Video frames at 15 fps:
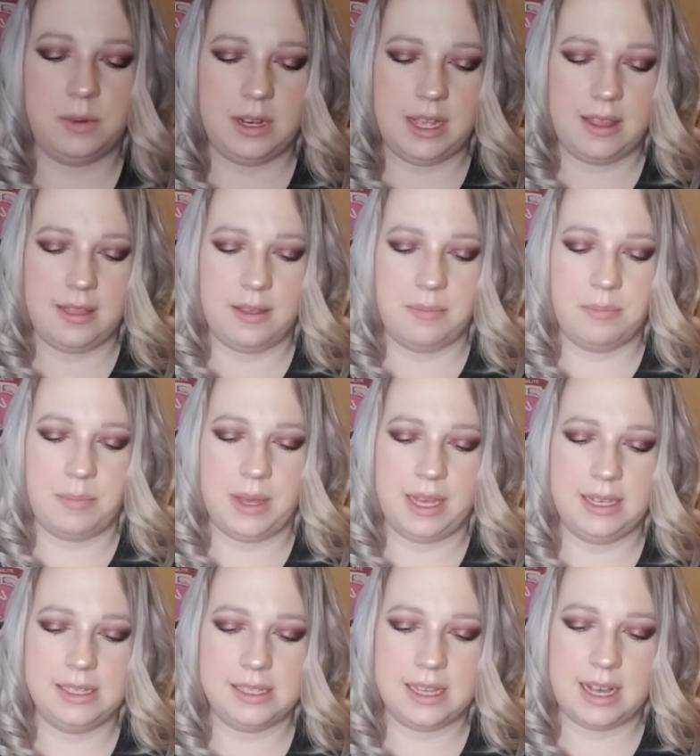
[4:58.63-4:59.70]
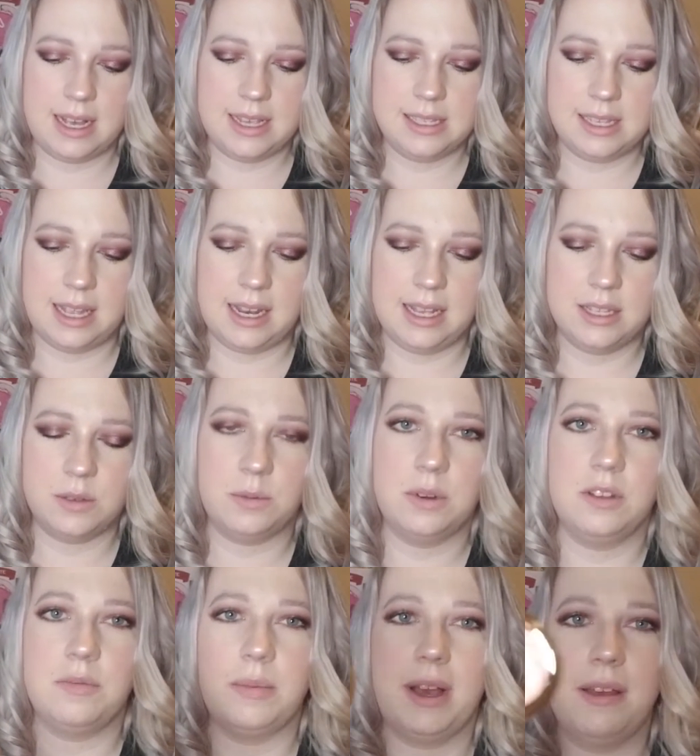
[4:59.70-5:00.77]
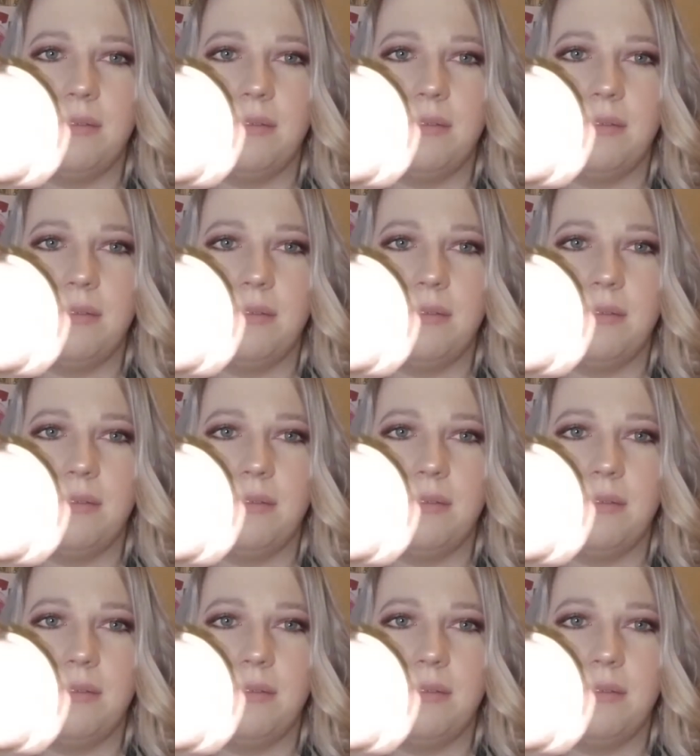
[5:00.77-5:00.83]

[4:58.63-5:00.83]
in the big size, and it's one of my